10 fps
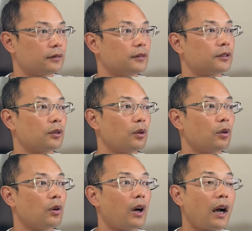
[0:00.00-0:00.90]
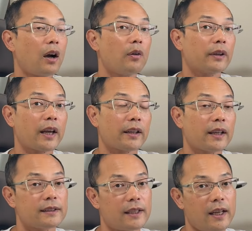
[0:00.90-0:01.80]
So how can
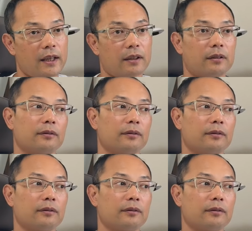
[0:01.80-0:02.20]
I say?